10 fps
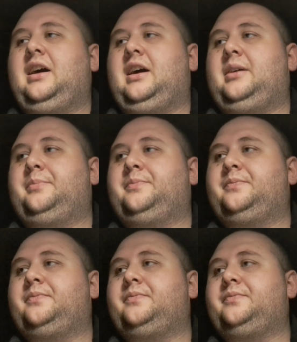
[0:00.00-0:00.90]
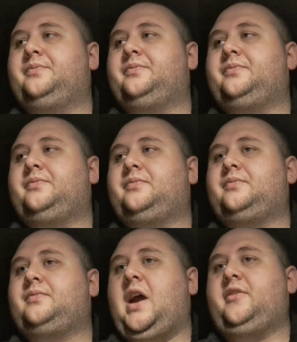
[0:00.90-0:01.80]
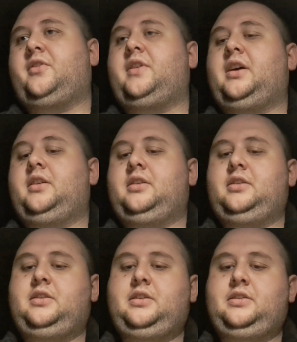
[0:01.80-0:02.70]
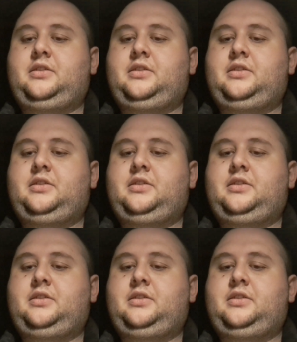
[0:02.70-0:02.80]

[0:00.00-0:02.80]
After that,